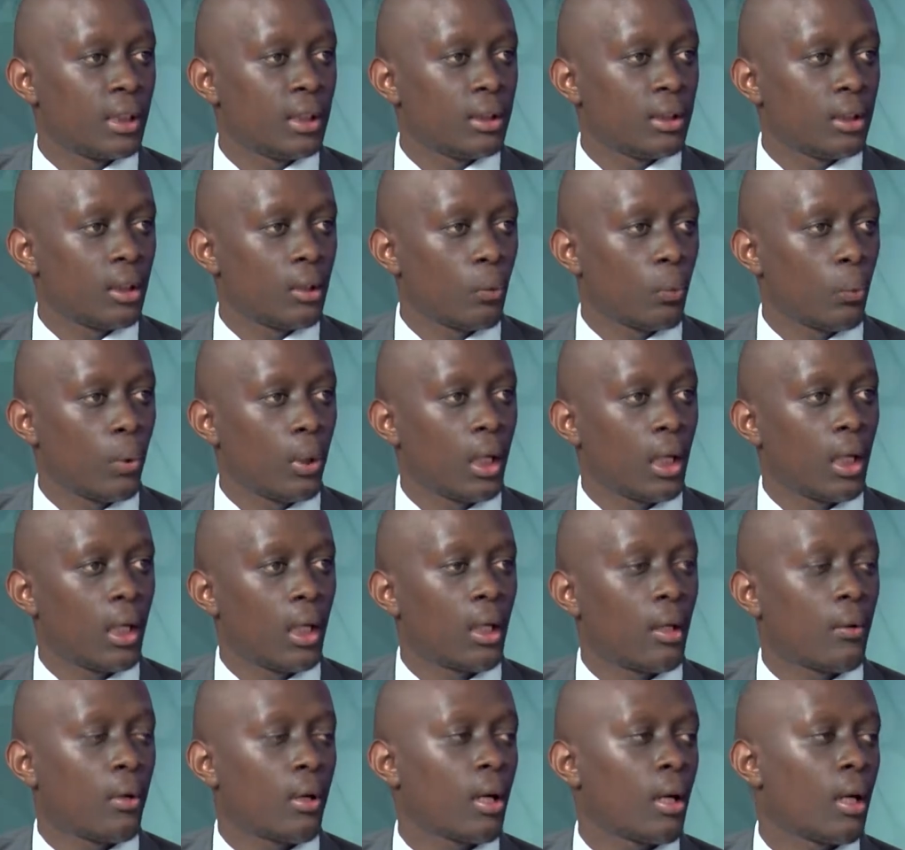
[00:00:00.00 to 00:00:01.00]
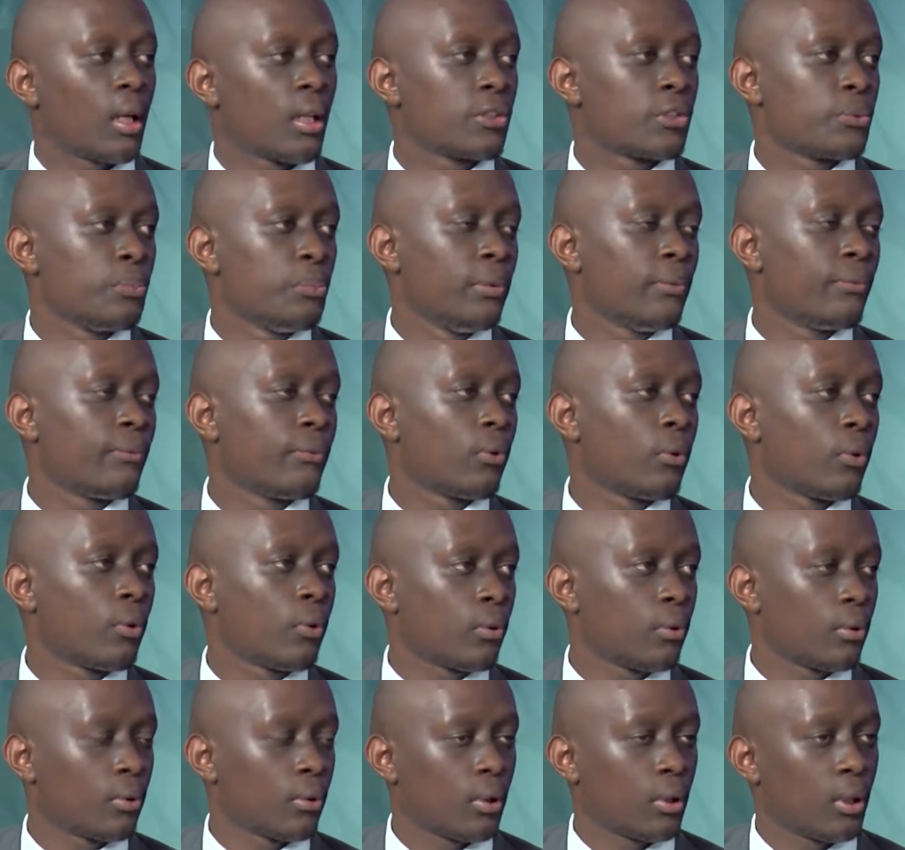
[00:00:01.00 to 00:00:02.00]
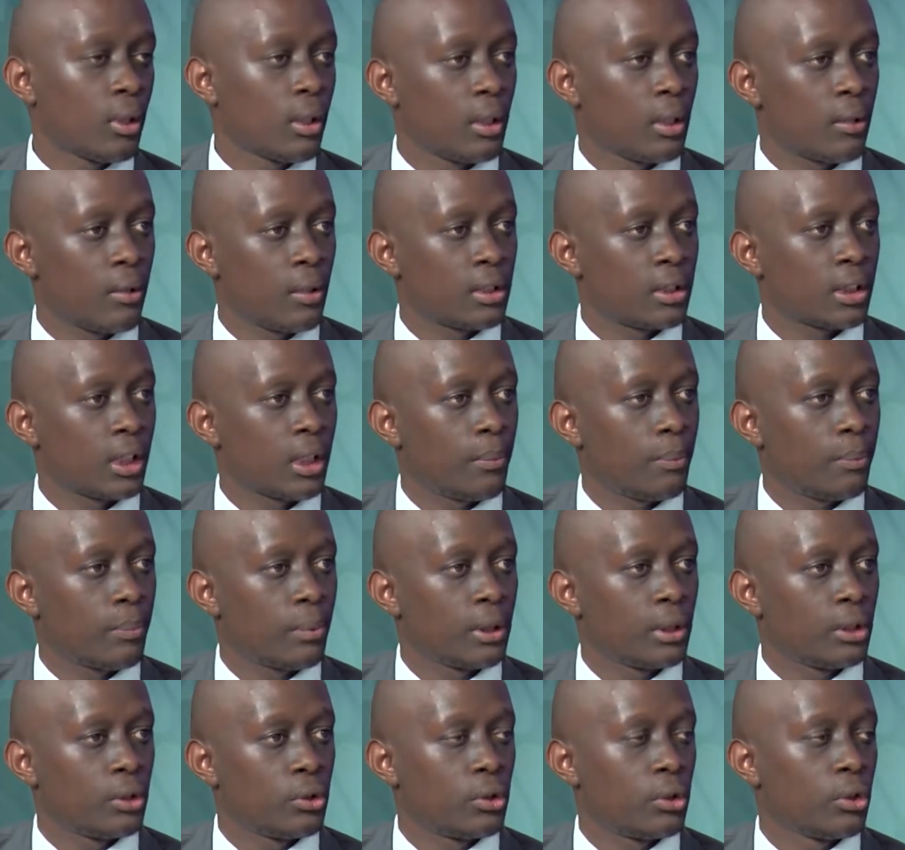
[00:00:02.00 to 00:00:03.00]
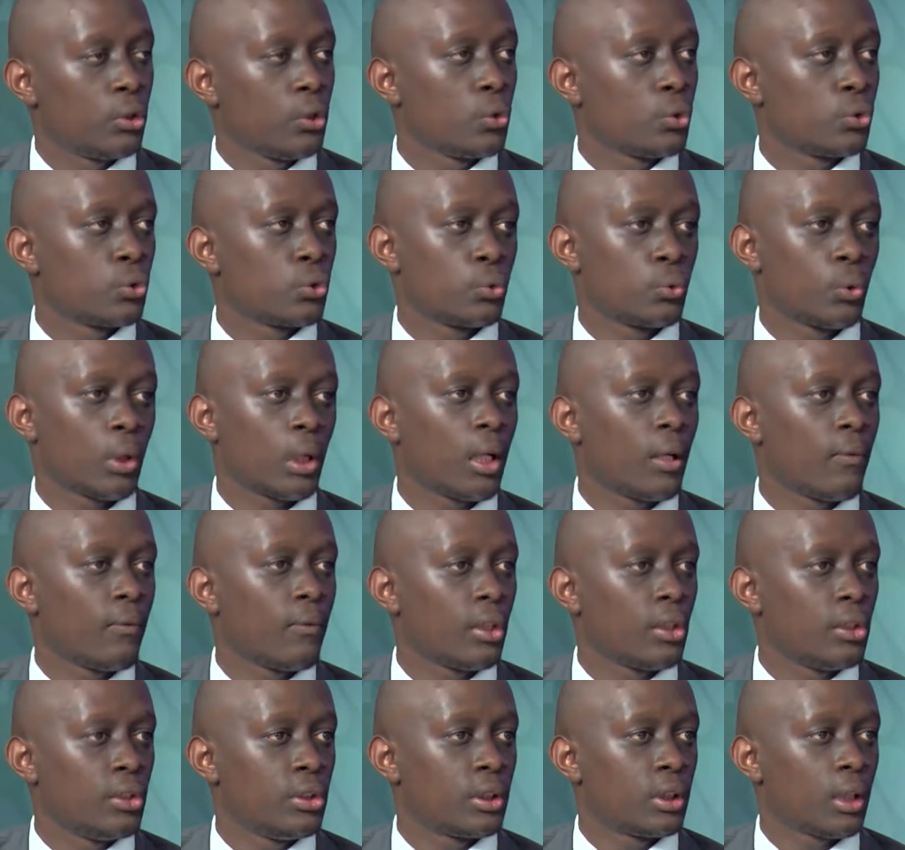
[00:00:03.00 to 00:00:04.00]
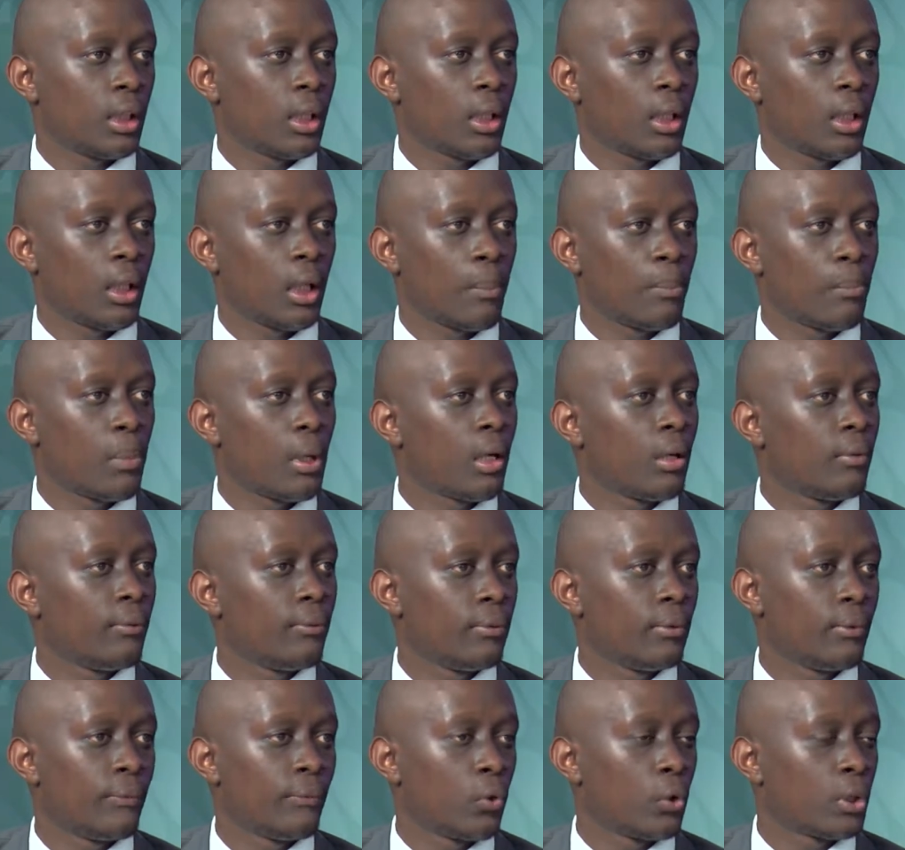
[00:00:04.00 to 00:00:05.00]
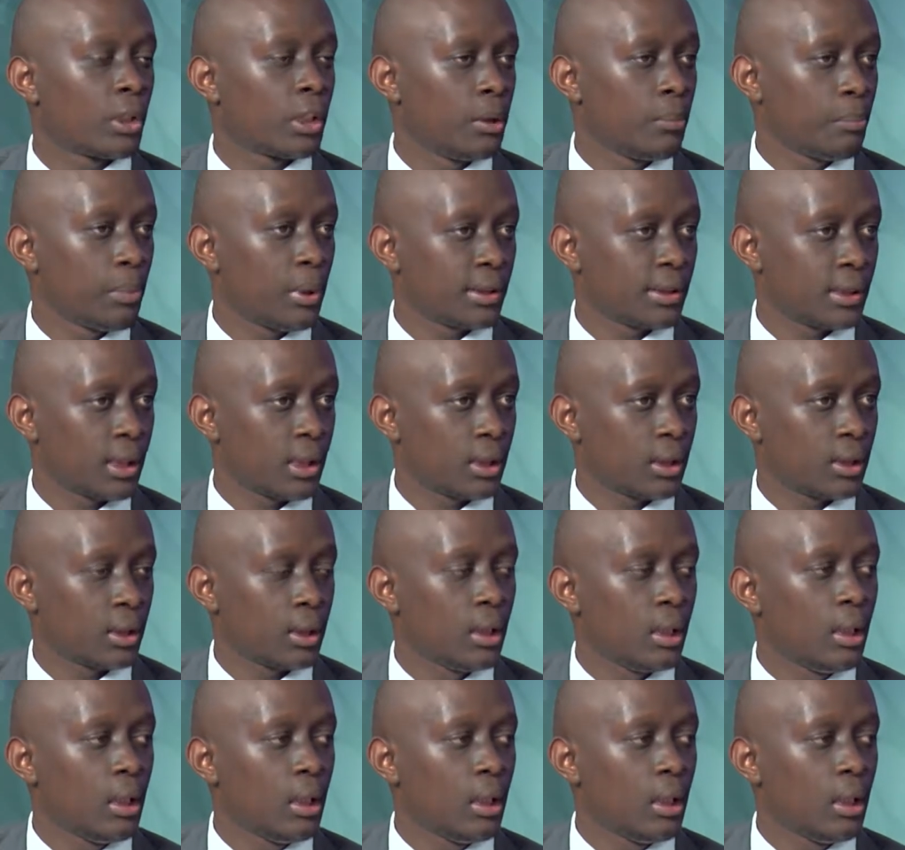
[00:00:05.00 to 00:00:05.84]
uh, whereas before uh, the rate cap, it used to average uh, above 14%.